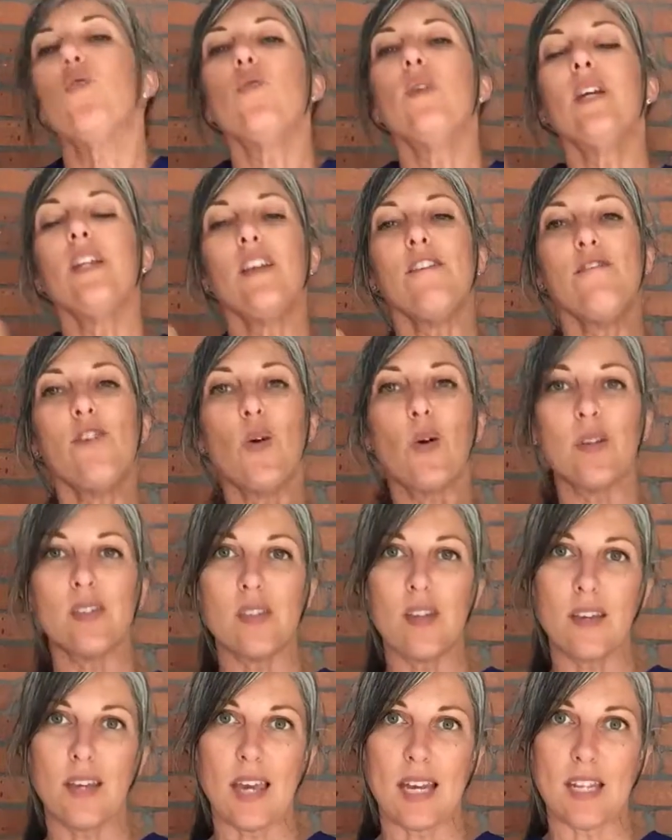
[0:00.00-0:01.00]
Really
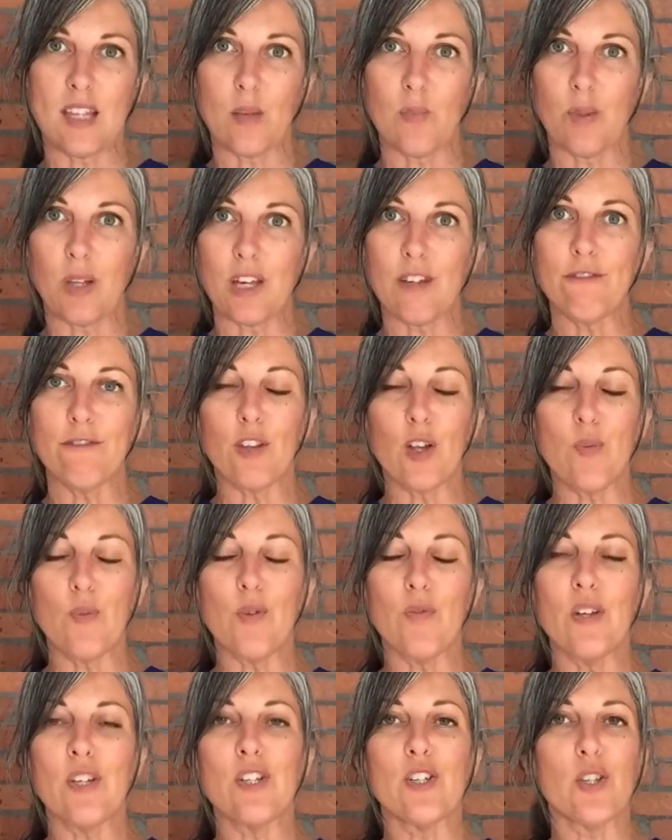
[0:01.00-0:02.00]
focus on getting the blood flow
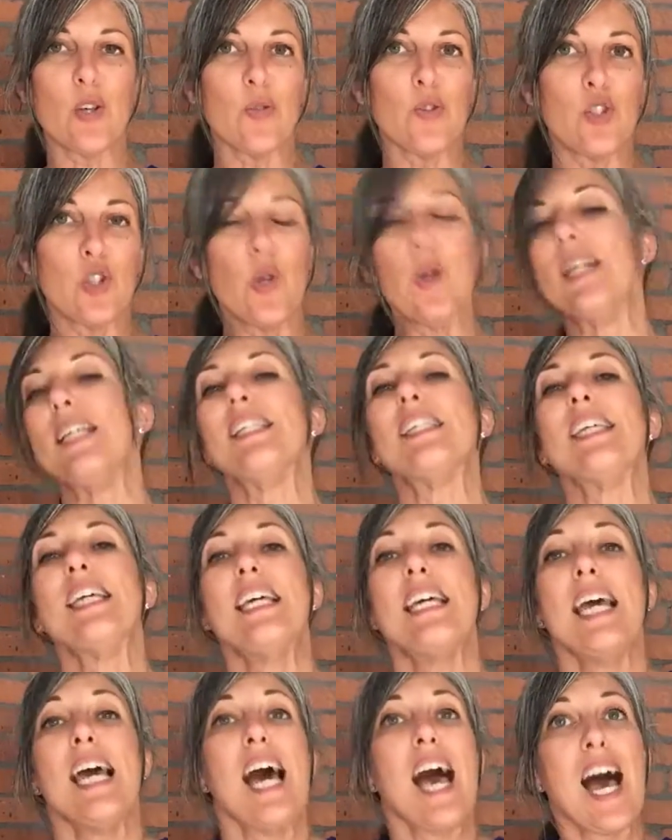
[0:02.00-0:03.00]
moving to those joints.
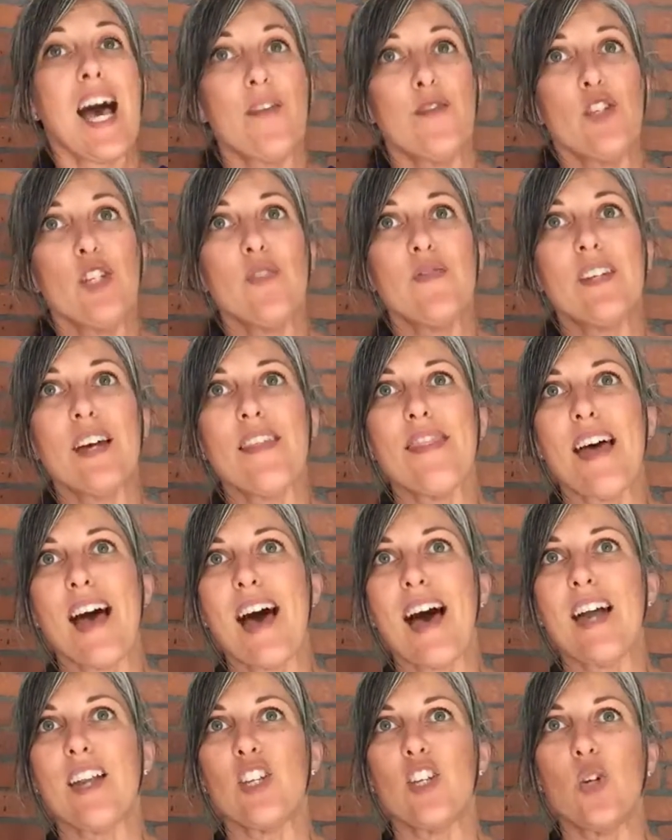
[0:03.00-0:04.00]
After you've done
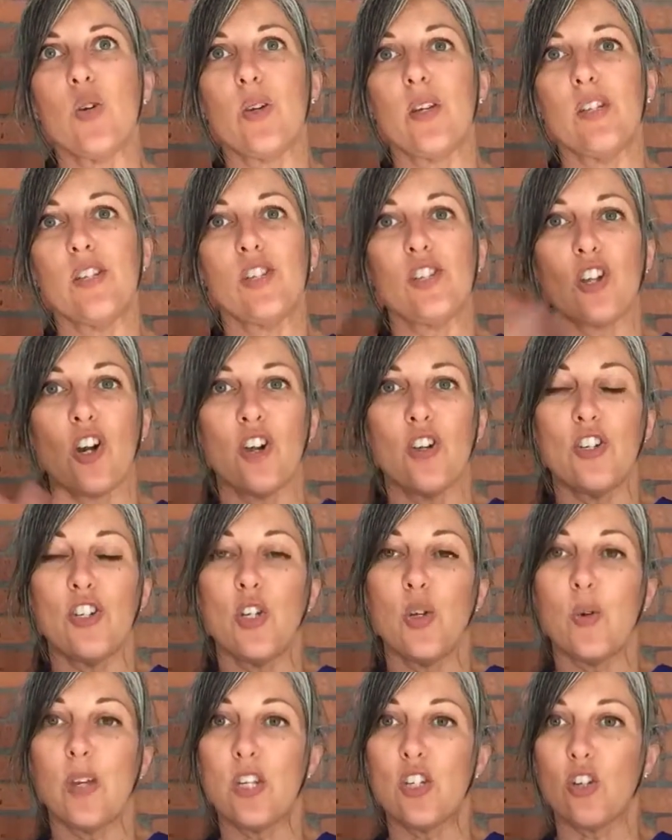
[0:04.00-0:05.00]
that, you can
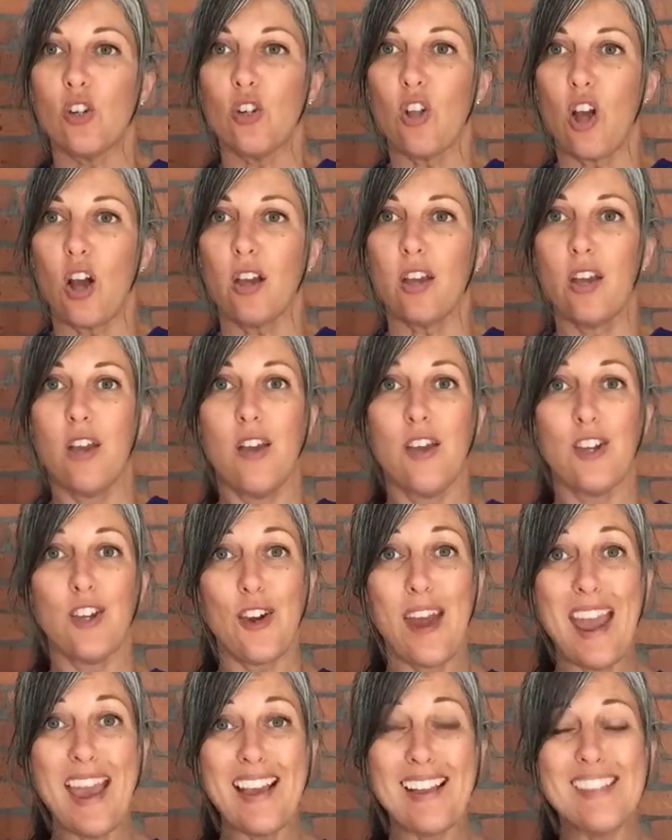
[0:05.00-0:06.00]
start to interlock
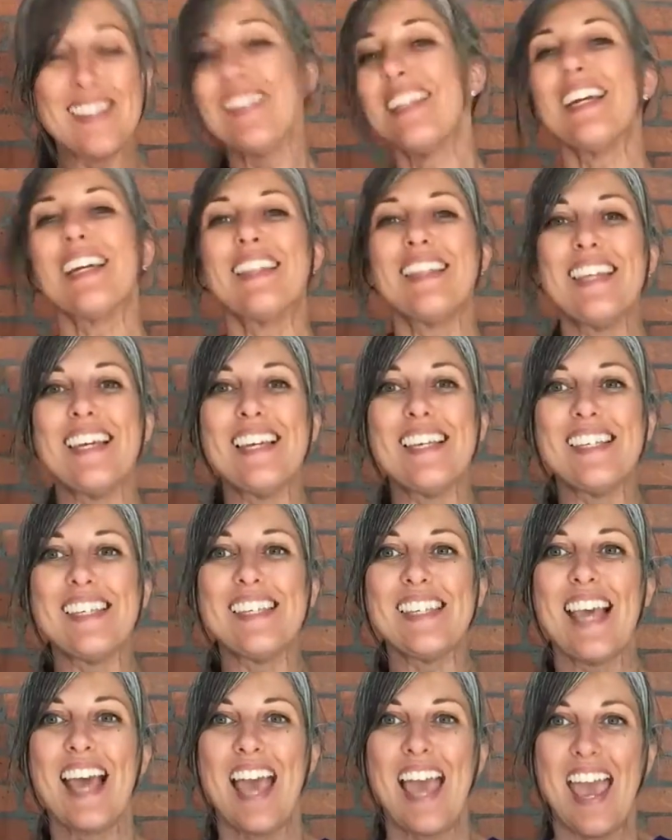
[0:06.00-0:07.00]
your hands like
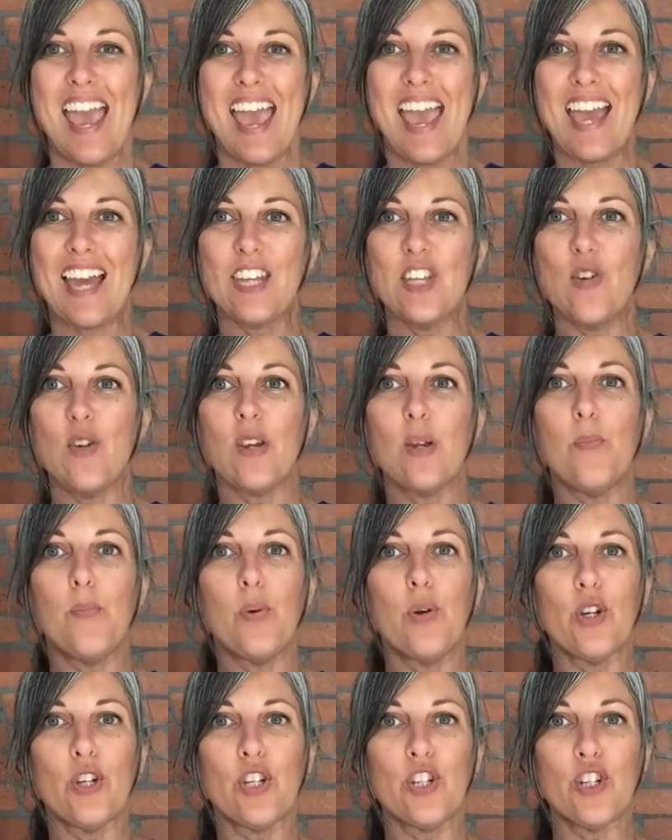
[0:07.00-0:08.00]
this, and you can
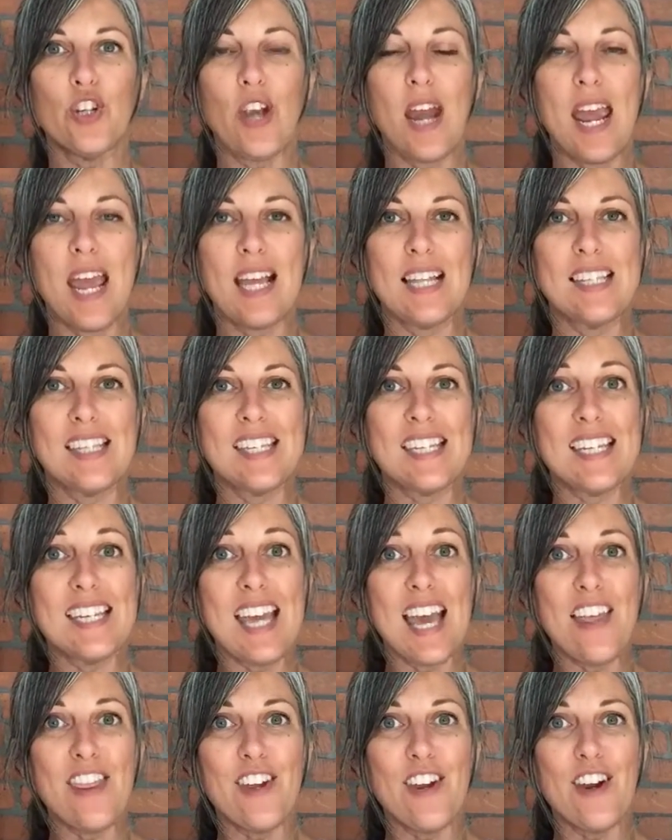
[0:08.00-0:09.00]
push your hands
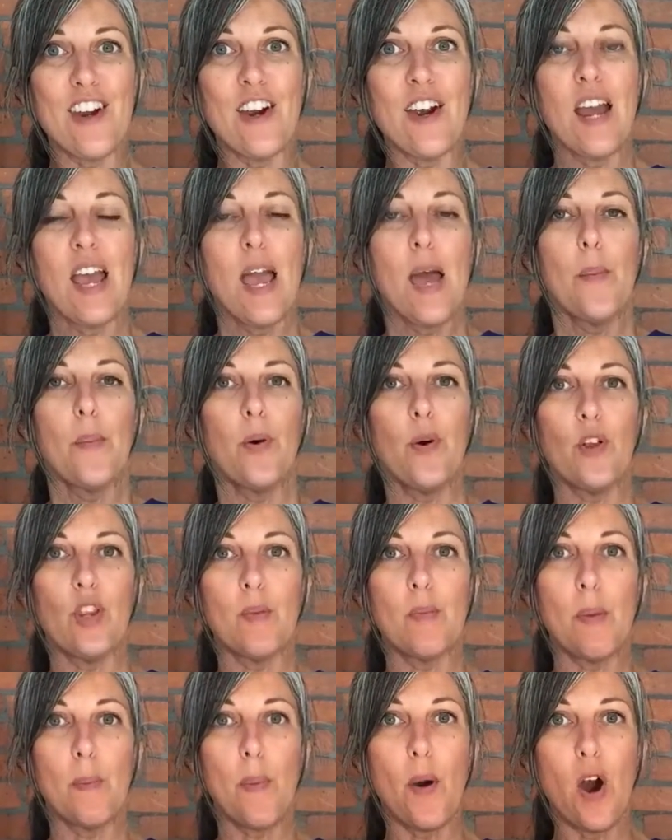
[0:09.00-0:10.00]
together,
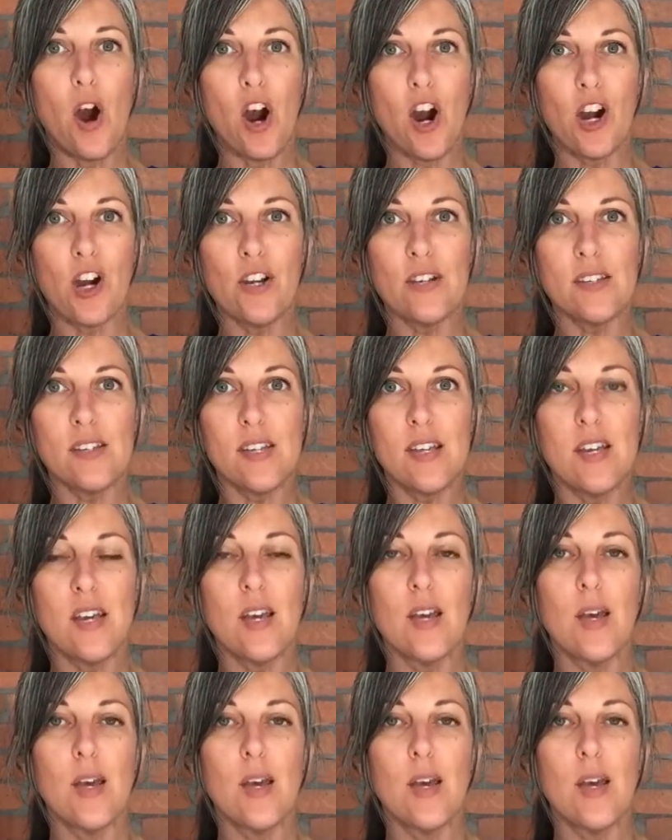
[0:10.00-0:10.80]
pull them apart,